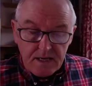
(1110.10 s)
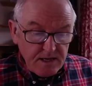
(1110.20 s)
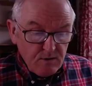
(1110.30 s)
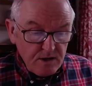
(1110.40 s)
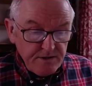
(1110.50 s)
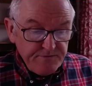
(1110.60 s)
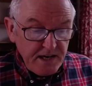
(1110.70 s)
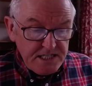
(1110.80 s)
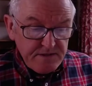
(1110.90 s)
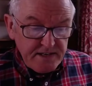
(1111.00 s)
Now, on the
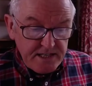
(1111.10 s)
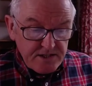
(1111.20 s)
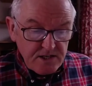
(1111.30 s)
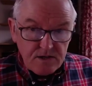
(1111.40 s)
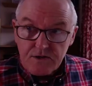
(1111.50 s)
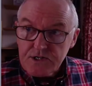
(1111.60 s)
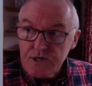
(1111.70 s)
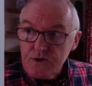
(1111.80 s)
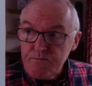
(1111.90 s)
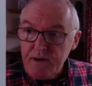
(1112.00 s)
face of it, it doesn't look
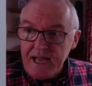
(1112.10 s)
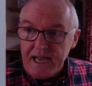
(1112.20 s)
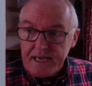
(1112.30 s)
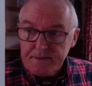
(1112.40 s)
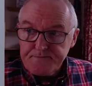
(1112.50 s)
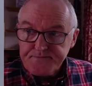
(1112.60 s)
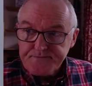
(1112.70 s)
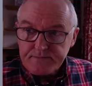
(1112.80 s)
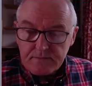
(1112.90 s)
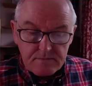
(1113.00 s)
too bad.
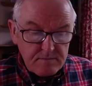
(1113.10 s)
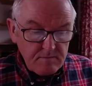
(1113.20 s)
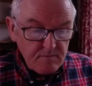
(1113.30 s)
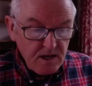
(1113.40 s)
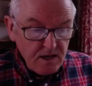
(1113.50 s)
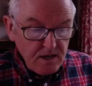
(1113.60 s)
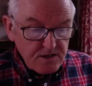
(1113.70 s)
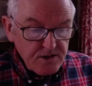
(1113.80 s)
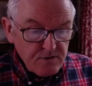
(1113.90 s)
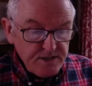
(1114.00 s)

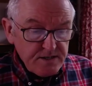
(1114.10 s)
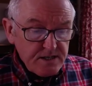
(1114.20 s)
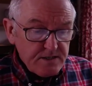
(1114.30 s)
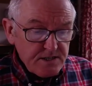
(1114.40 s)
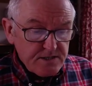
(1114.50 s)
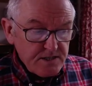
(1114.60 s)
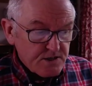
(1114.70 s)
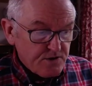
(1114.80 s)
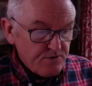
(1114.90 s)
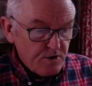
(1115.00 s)
So this
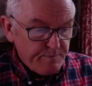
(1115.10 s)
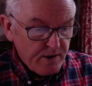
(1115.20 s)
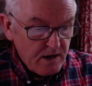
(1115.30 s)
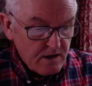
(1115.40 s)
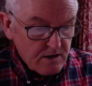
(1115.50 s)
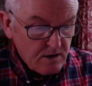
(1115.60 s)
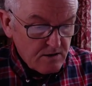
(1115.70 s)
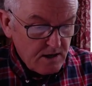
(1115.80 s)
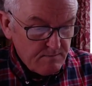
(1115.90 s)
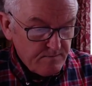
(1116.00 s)
group
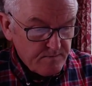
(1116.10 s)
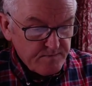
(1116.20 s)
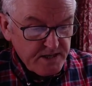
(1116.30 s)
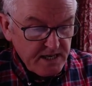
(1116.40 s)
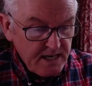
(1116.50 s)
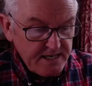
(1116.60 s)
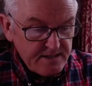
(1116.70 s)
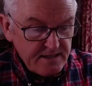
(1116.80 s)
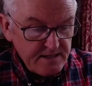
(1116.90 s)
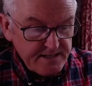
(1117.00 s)
collate
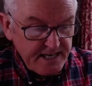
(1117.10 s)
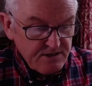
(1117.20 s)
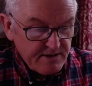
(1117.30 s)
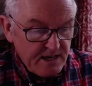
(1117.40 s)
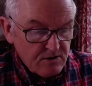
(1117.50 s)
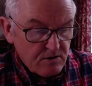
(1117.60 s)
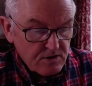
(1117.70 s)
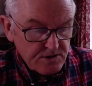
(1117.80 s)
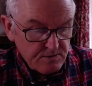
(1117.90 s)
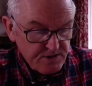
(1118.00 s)
the data on alcohol
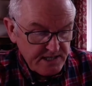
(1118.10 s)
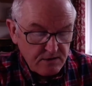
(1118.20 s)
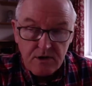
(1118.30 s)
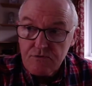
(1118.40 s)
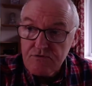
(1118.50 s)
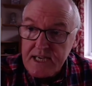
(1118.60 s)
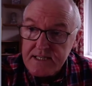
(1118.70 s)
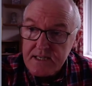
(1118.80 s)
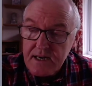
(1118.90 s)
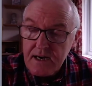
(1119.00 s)
consumption,
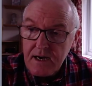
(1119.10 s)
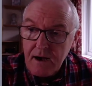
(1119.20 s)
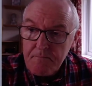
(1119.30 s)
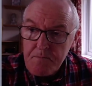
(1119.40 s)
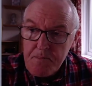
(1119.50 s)
alcohol-related harm